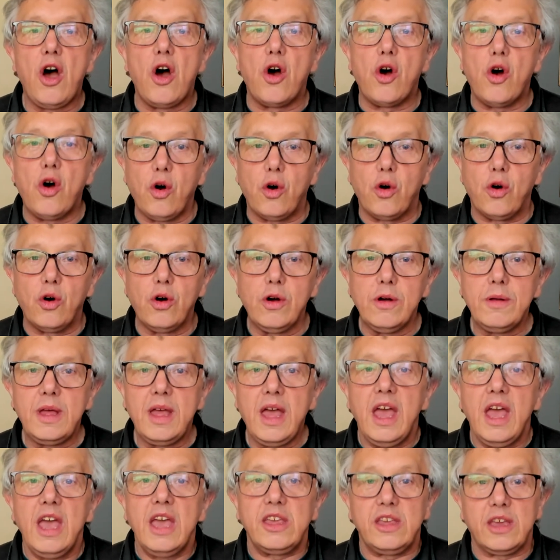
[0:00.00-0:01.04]
or
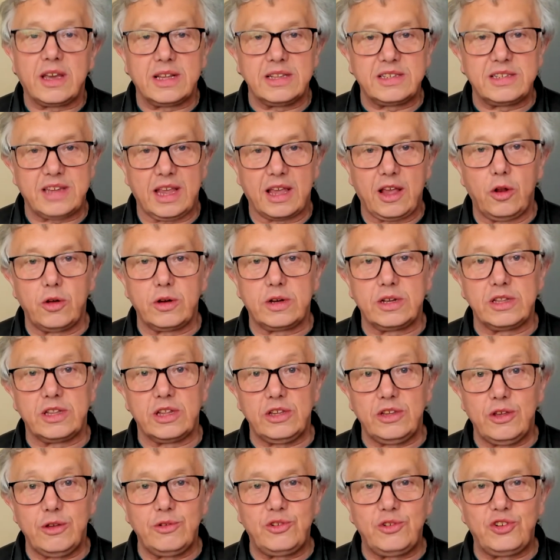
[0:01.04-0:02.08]
you could take a look at
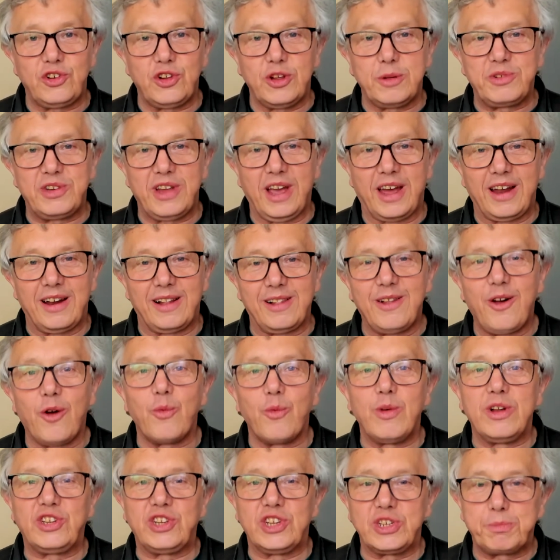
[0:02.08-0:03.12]
the YouTube channel,
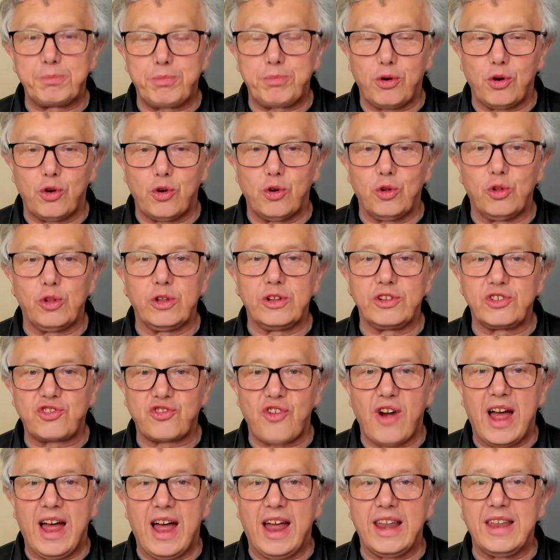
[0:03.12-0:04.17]
which is Paul
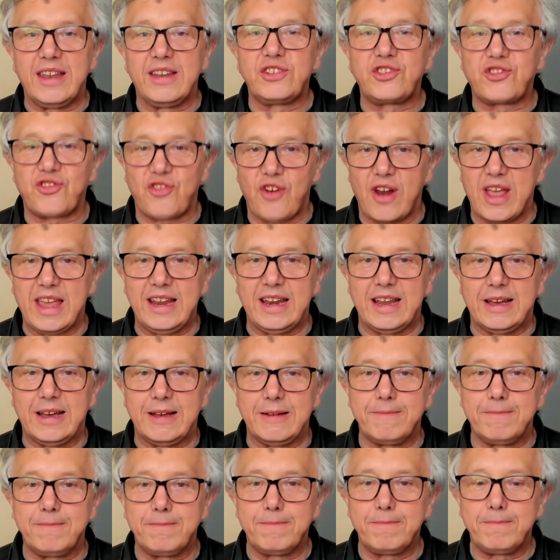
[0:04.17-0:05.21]
Tran Trainer.
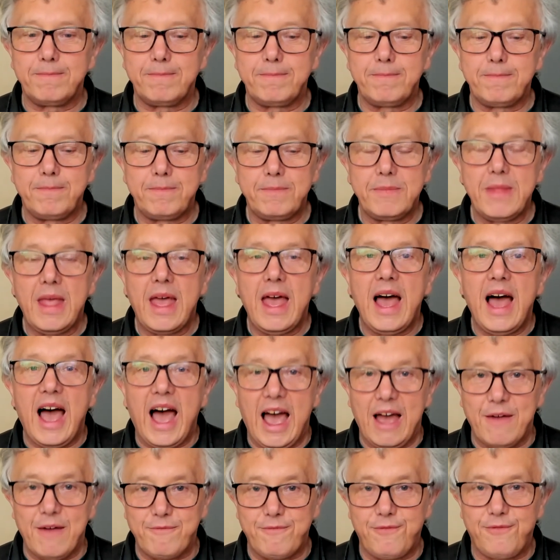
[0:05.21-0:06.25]

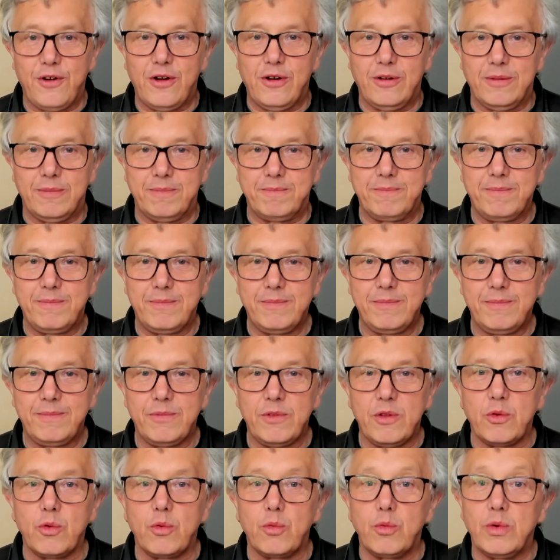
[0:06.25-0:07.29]
Have fun
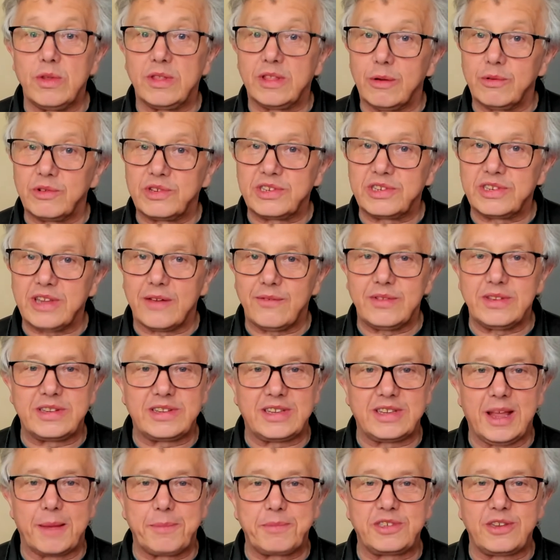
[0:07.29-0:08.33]
with those seven
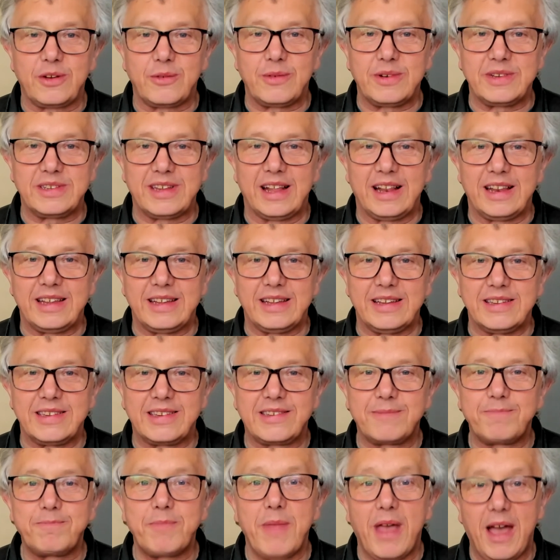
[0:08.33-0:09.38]
steps to
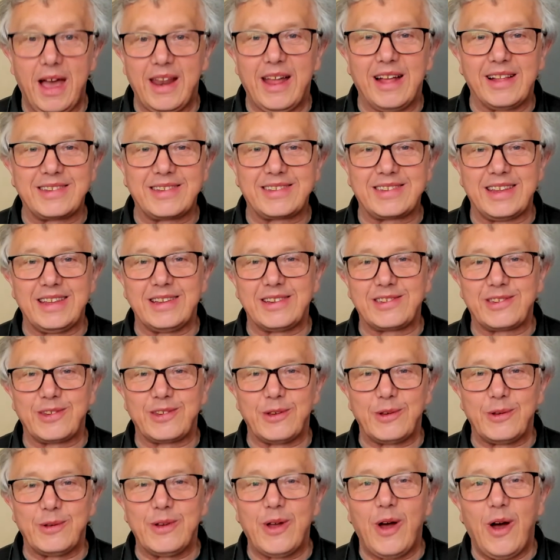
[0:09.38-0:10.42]
resilience. And I'll see you
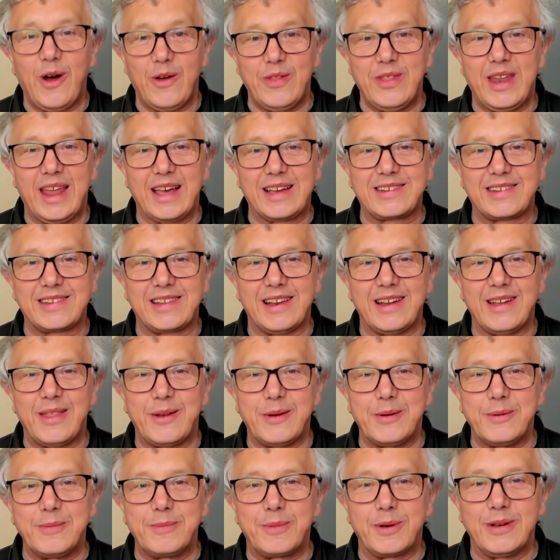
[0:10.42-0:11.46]
soon on the next Learning
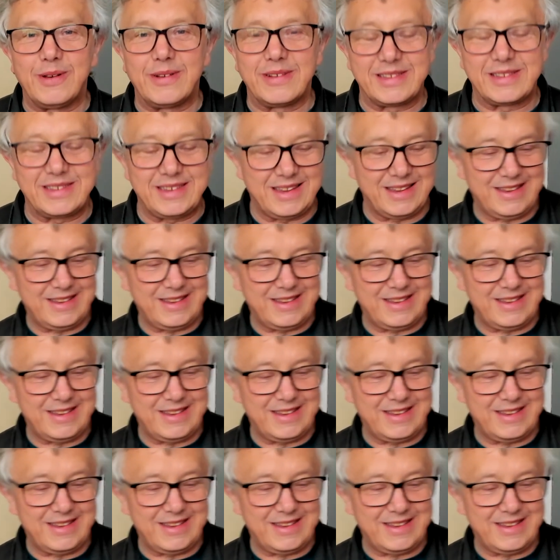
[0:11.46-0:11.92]
Unplugged.